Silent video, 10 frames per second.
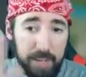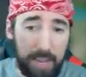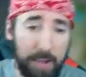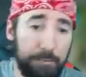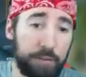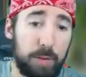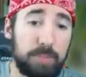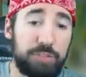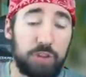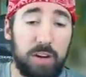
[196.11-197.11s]
it from
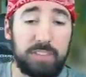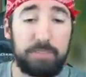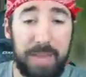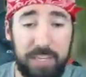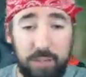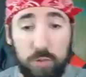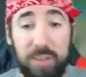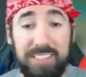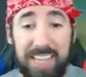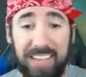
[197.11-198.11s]
the strongest magical
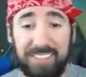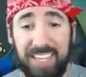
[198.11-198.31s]
attacks.